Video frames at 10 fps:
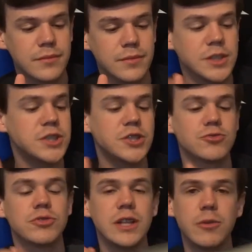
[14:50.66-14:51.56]
this is
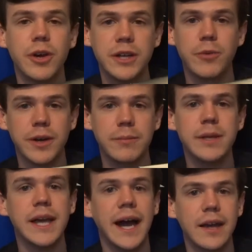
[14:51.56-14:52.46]
really where you want to
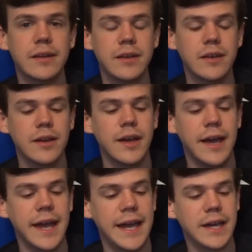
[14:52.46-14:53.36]
be at
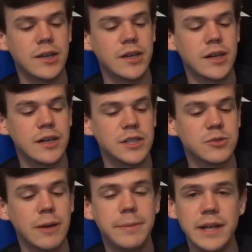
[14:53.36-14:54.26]
and uh, and so
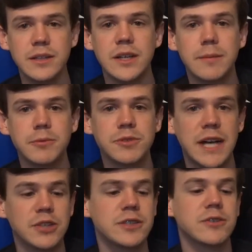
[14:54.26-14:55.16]
I picked it up. It was
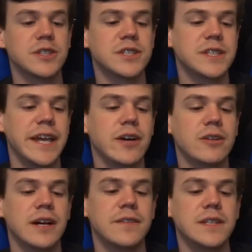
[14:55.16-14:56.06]
actually on
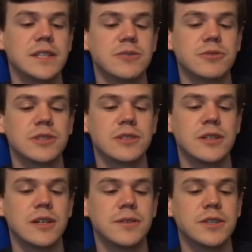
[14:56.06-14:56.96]
sale. I think this was
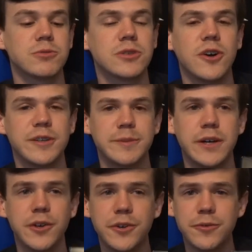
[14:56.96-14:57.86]
uh, this one cost me
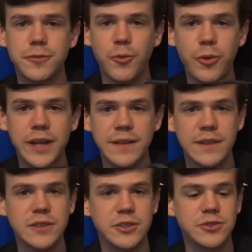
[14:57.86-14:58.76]
140. I
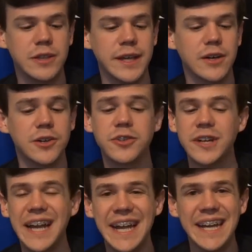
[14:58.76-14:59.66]
think they're usually like
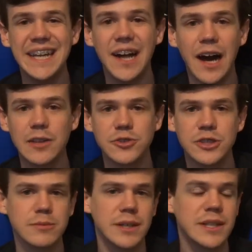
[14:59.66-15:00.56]
180 dollars or
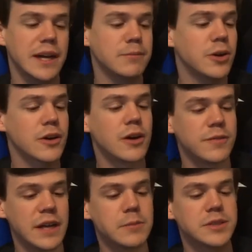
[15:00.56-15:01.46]
something like that. I bought it
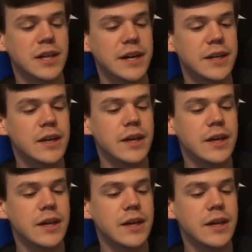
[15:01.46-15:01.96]
off Amazon,